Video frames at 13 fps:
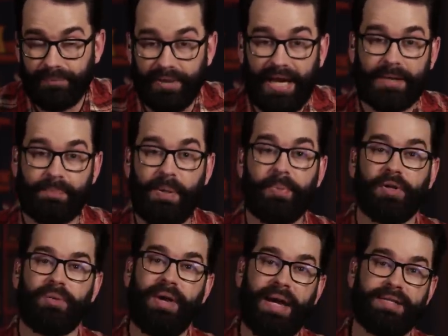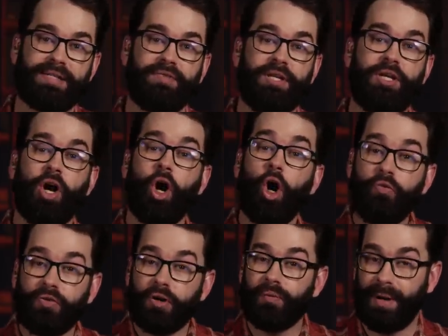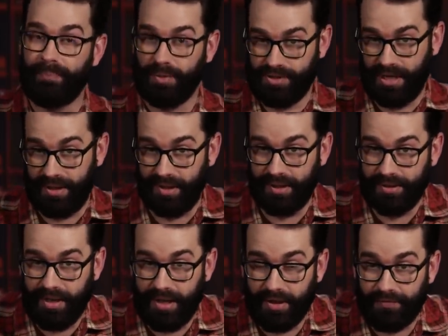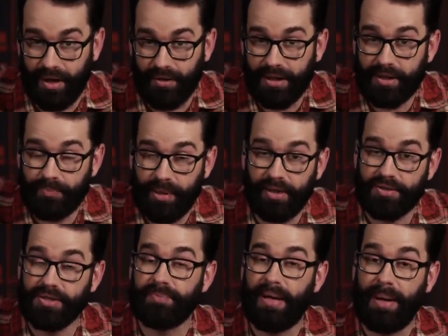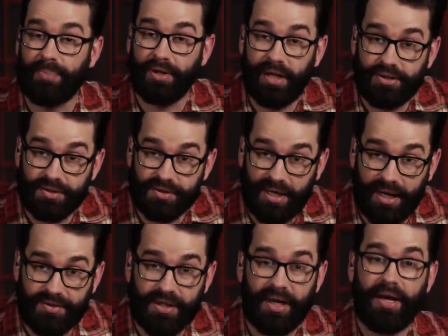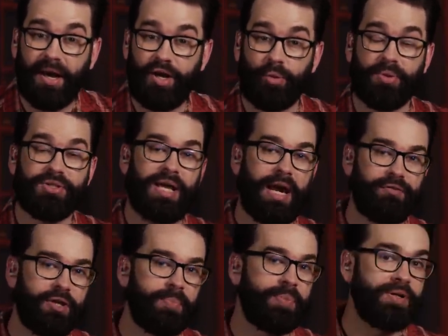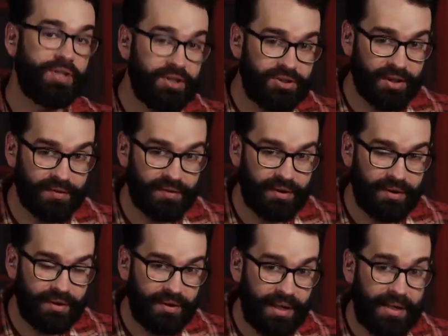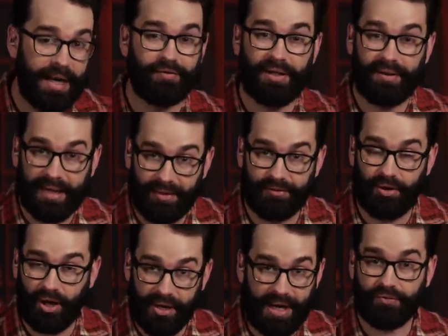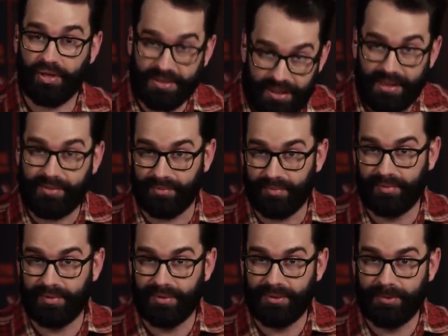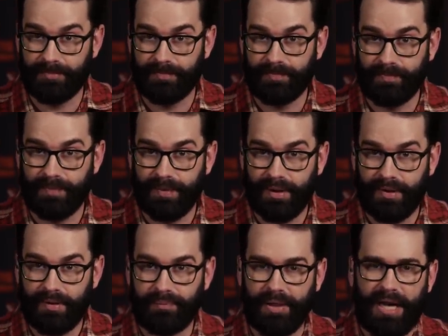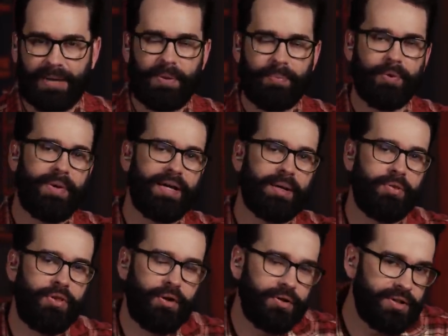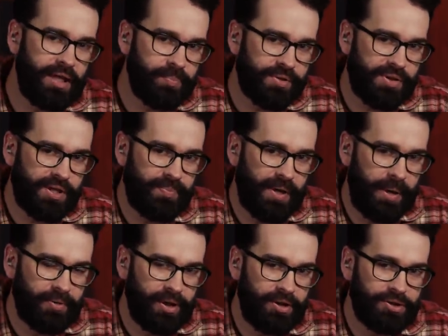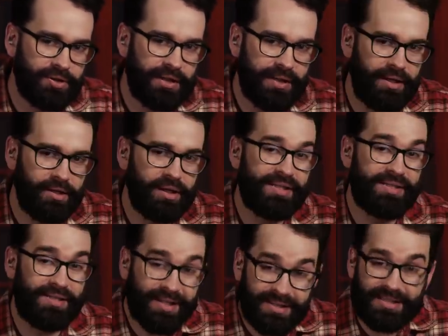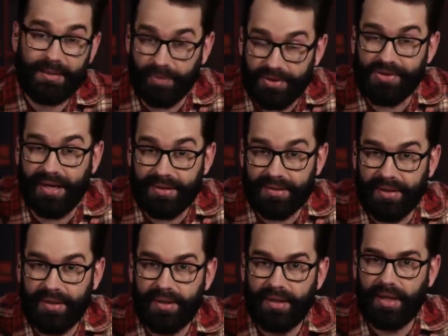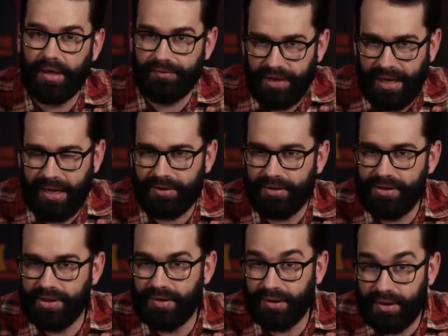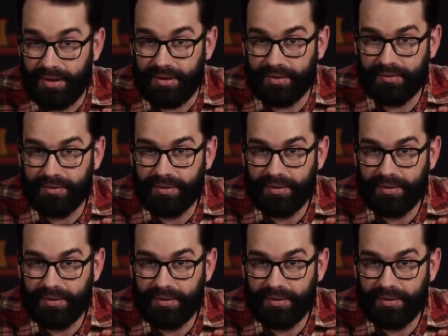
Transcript: Black people are massively overrepresented in the NFL in comparison to population size at almost every position and every level on every team. Black people make up 13% of the population, yet nearly 60% of the athletes in the league.